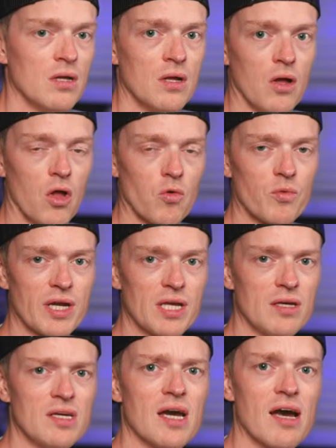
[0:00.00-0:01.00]
Already
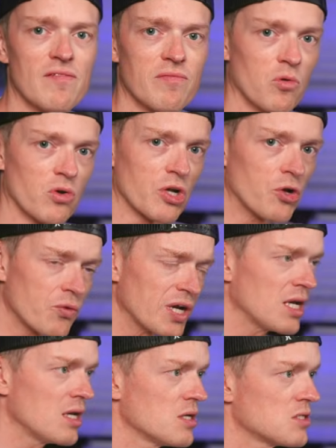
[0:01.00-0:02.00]
you have more
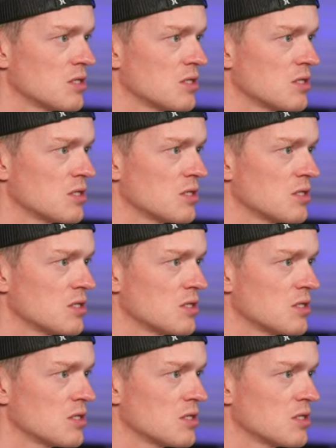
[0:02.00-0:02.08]
grittiness.